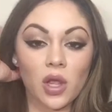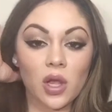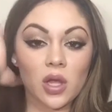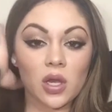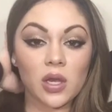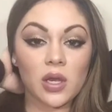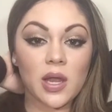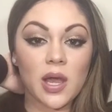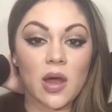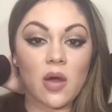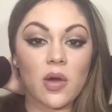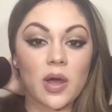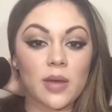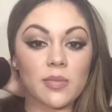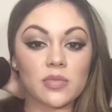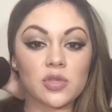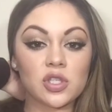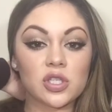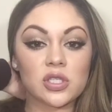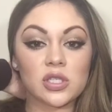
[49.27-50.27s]
And now
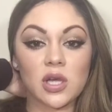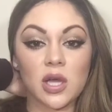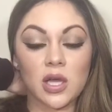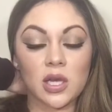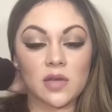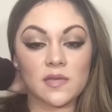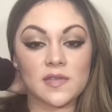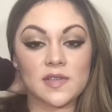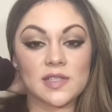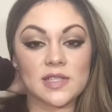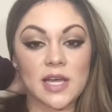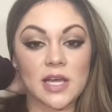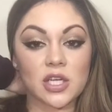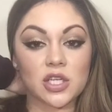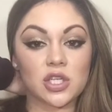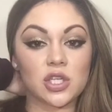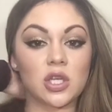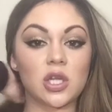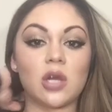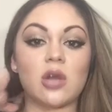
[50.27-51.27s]
I'm just kind of
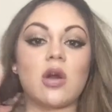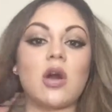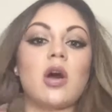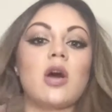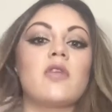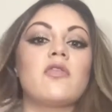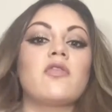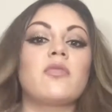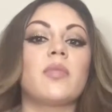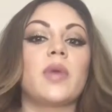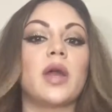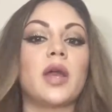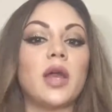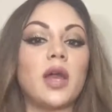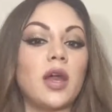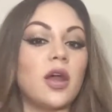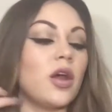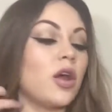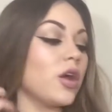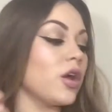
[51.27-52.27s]
sectioning off my
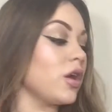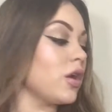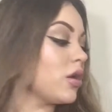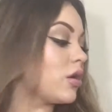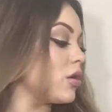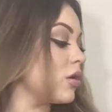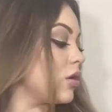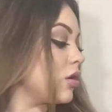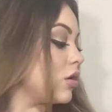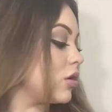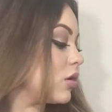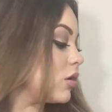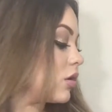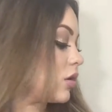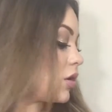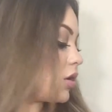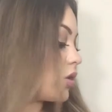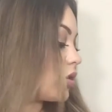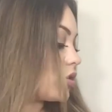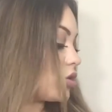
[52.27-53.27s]
hair.
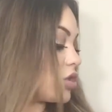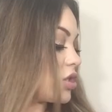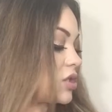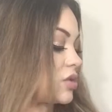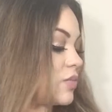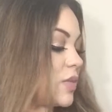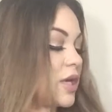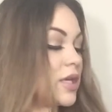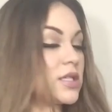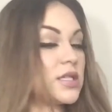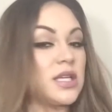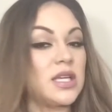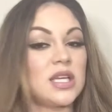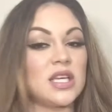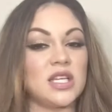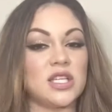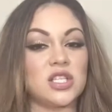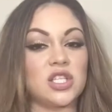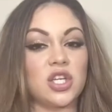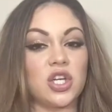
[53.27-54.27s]
Just makes it
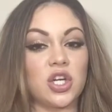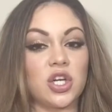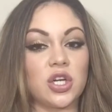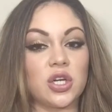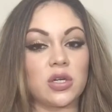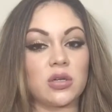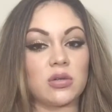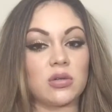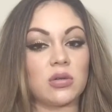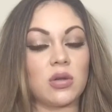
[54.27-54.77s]
easier